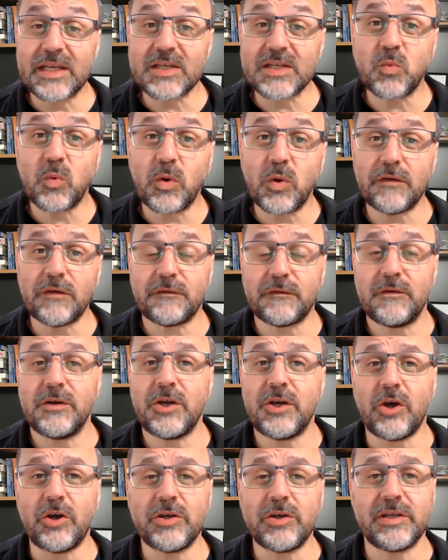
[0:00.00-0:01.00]
is worth
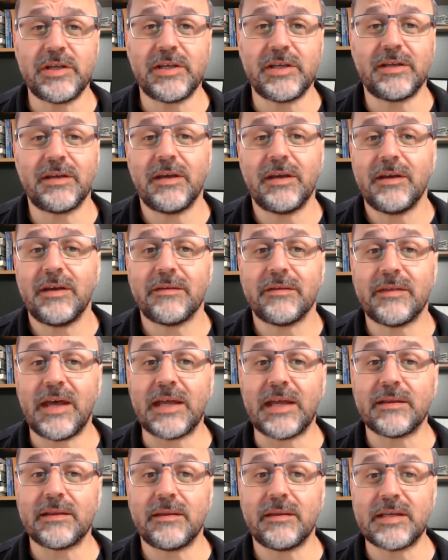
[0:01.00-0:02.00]
noting
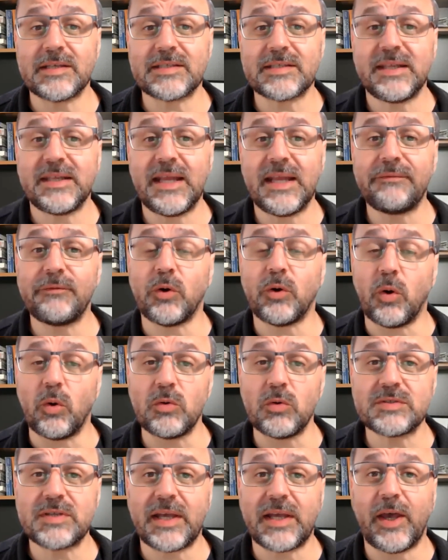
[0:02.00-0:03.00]
that this level
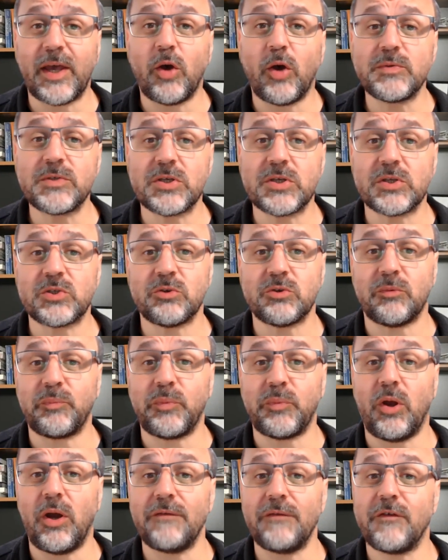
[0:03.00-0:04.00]
also helps you to
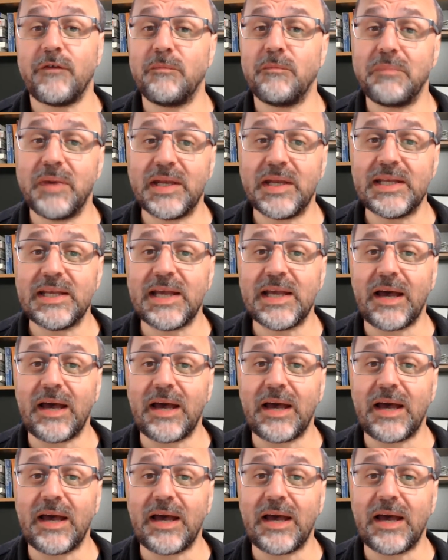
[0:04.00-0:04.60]
apply for many